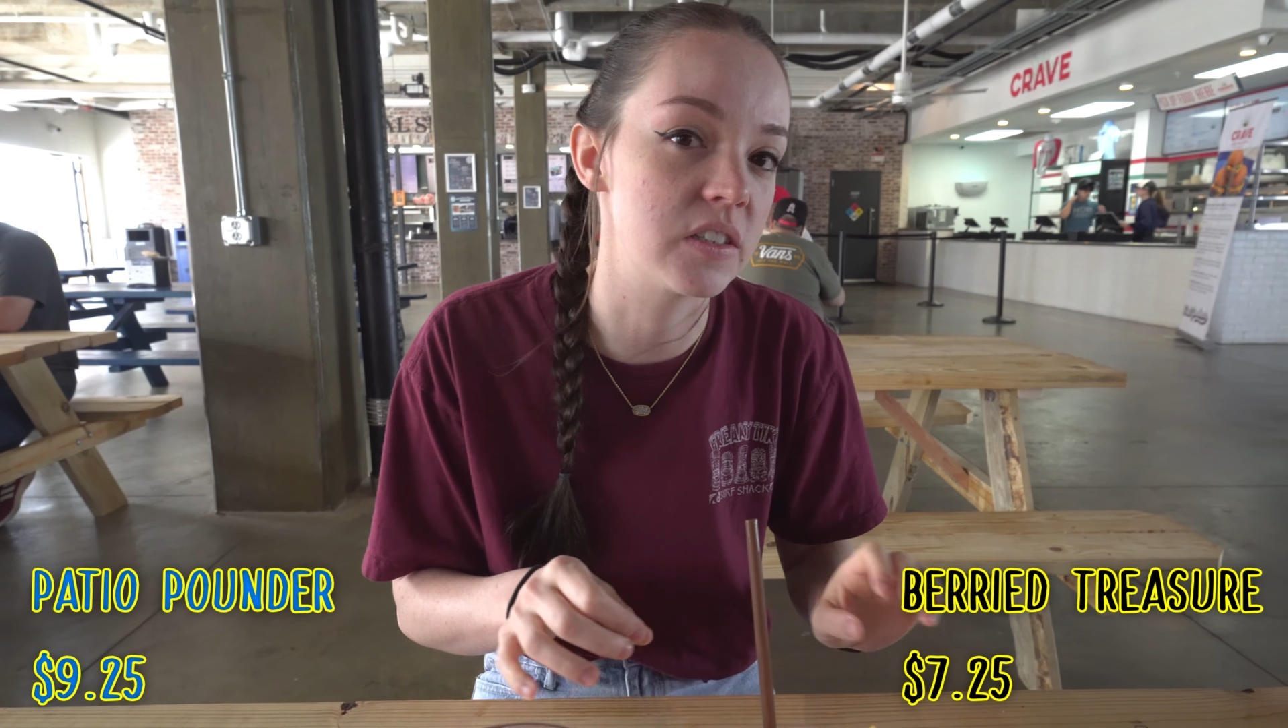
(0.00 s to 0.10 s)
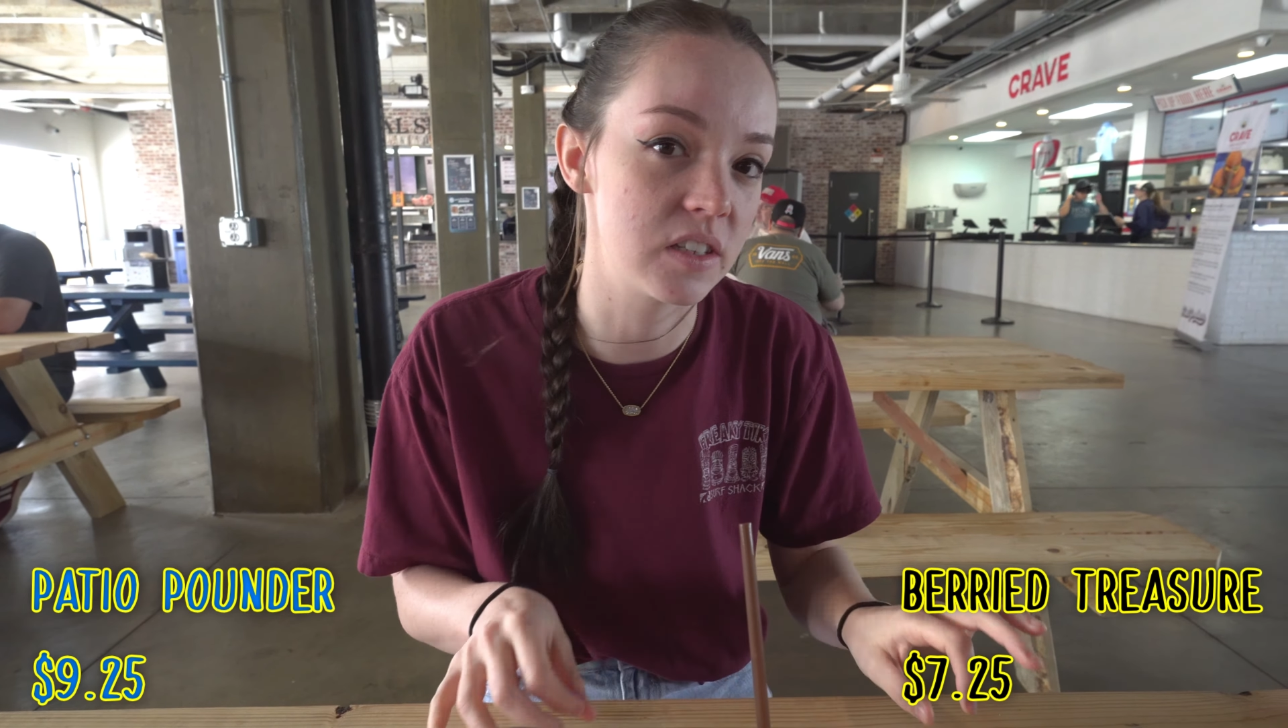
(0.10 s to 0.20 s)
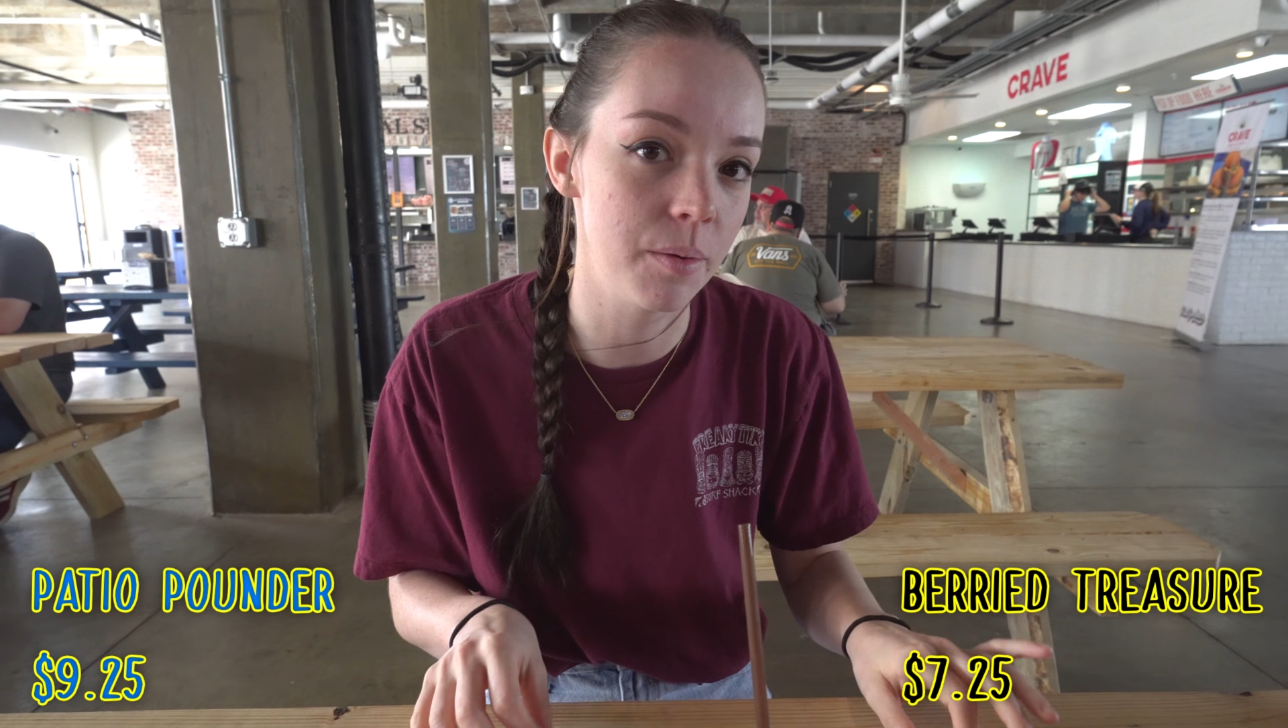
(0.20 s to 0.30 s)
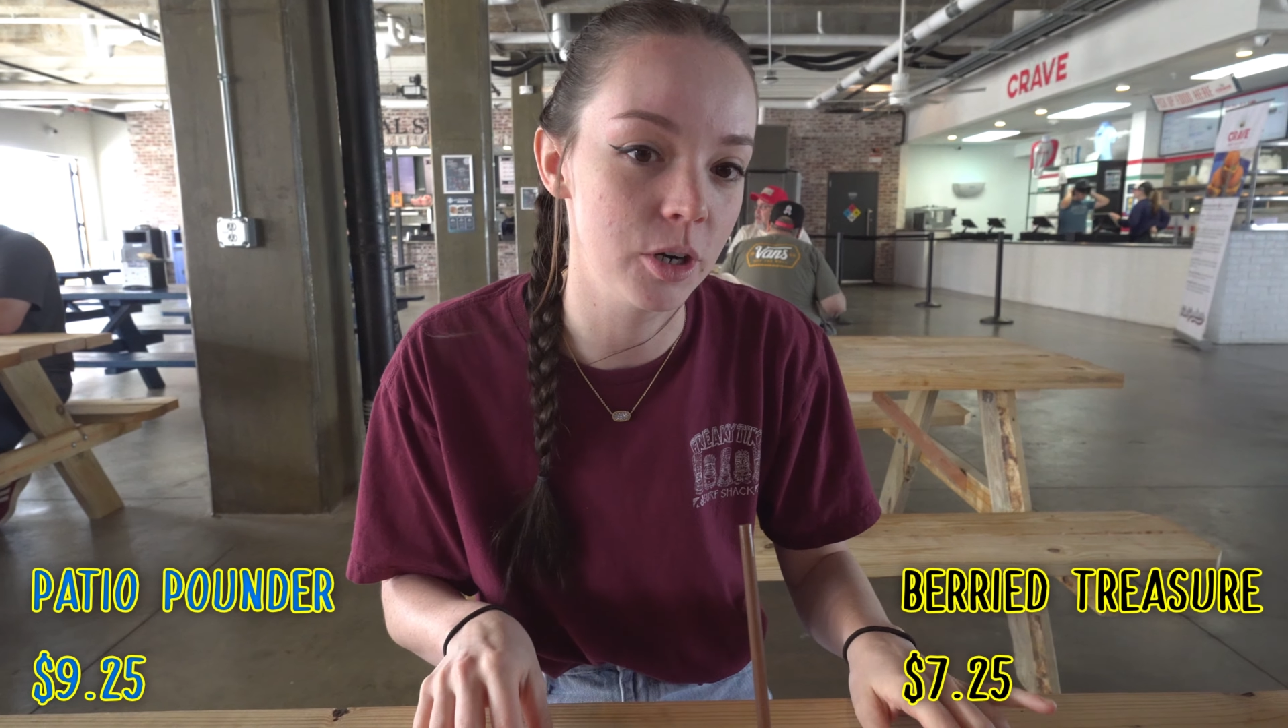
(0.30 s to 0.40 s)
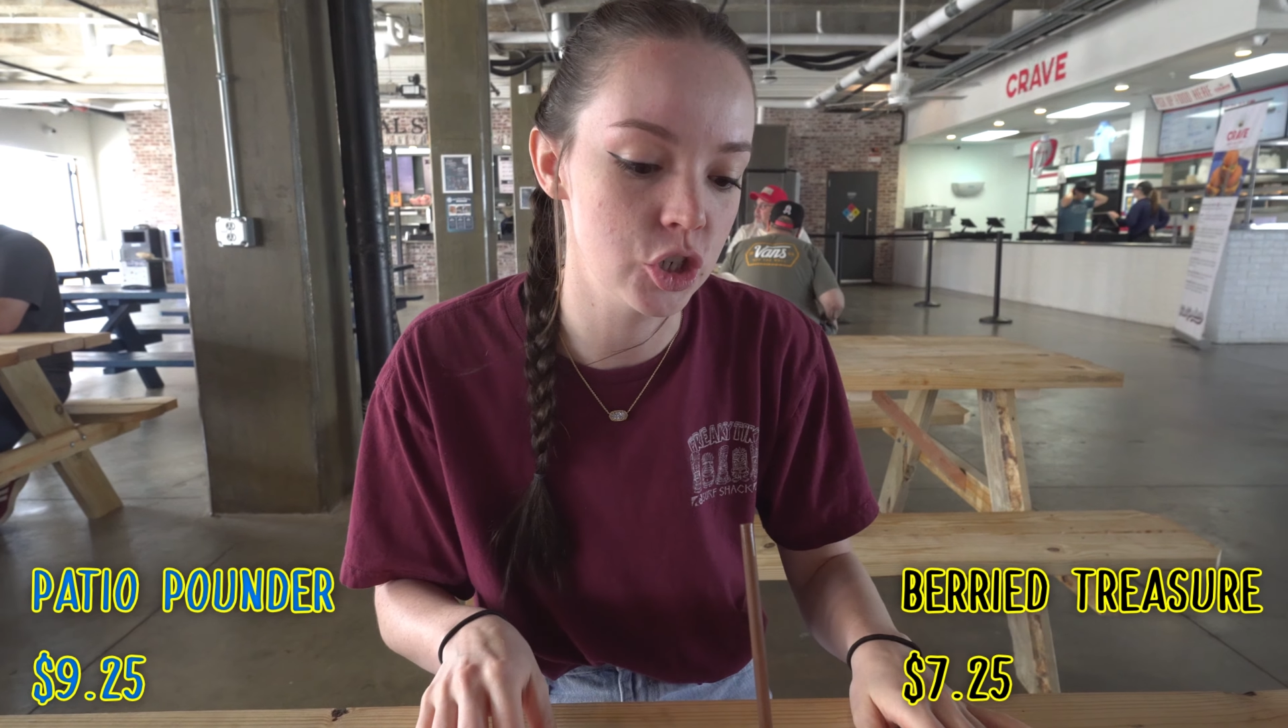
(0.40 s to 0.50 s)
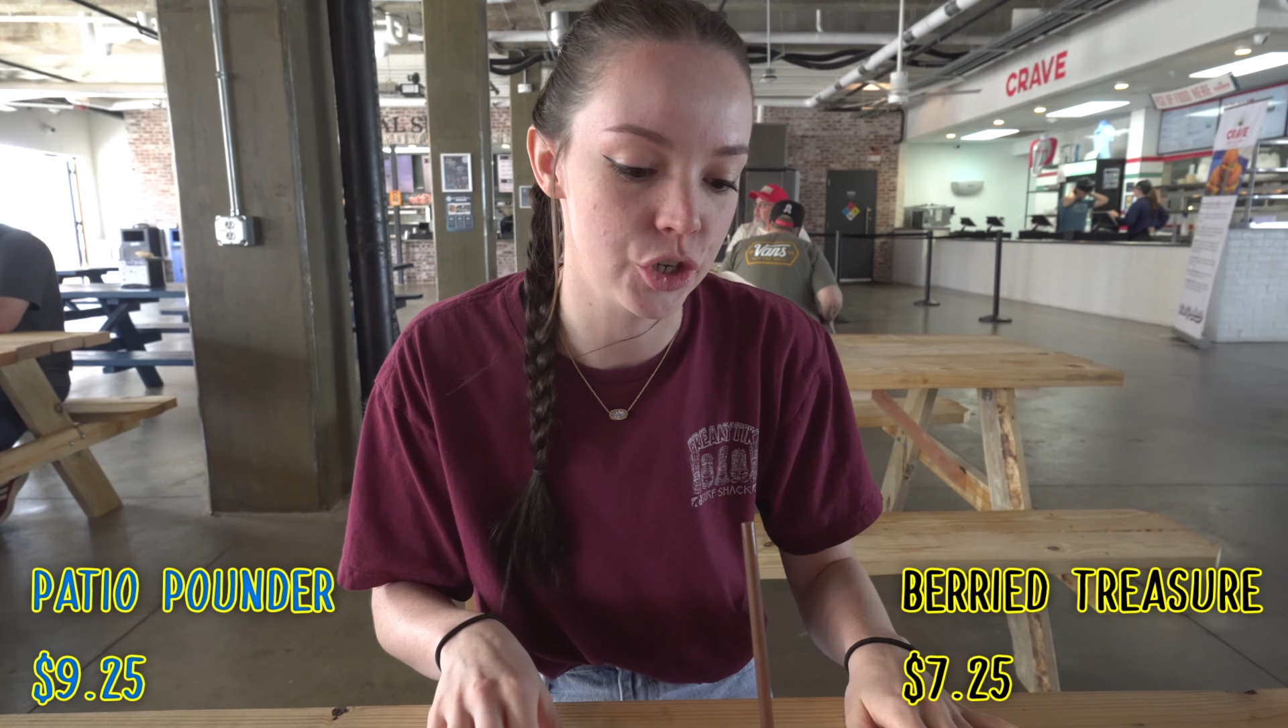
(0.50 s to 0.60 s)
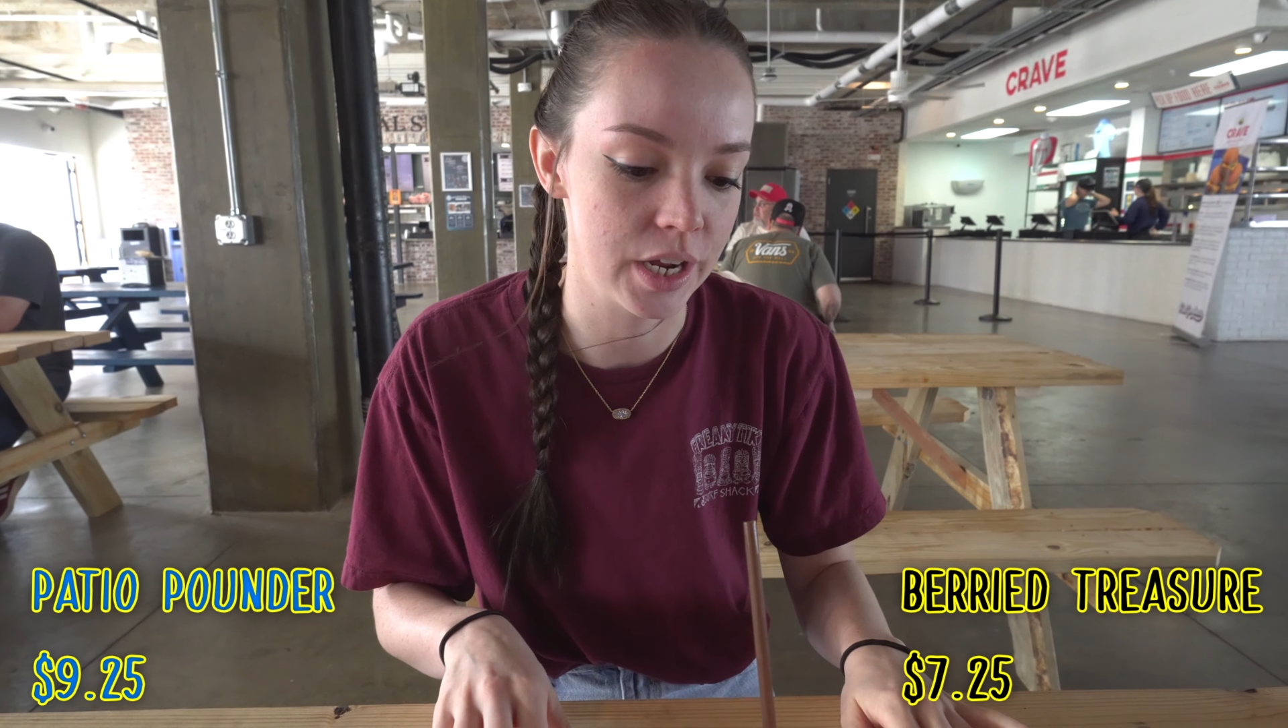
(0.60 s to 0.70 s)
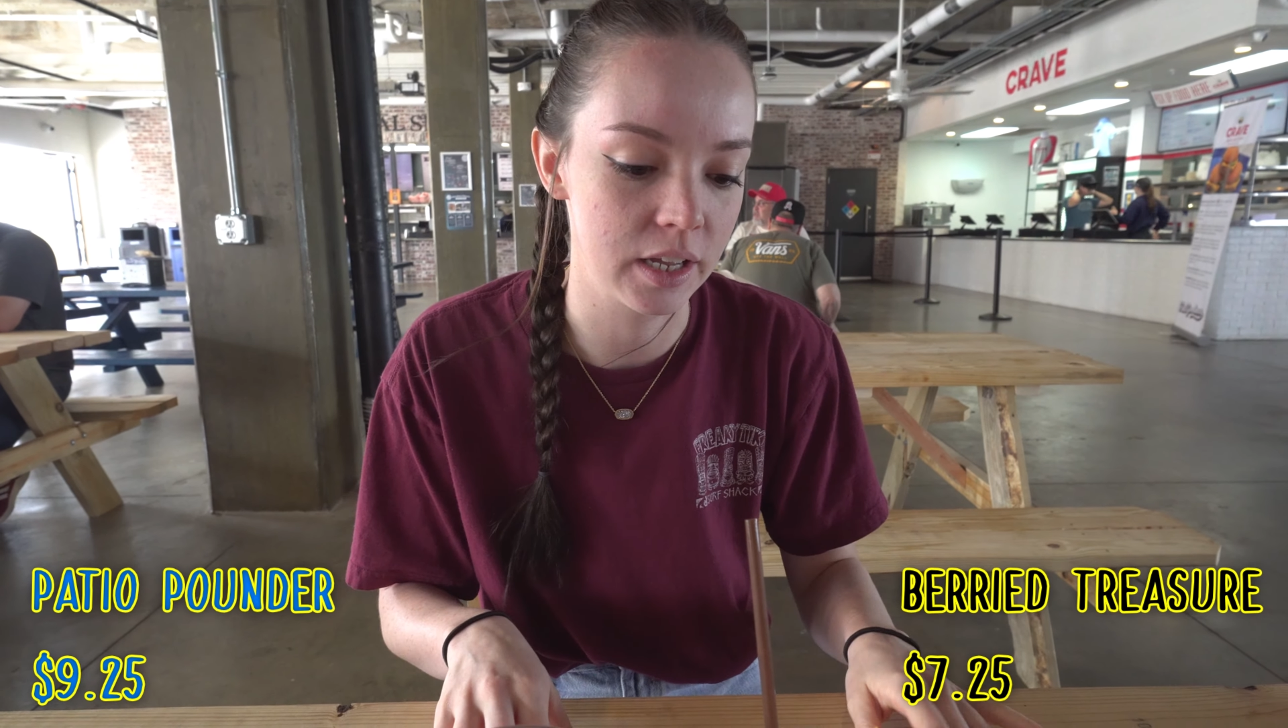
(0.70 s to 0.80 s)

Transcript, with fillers: summer drink,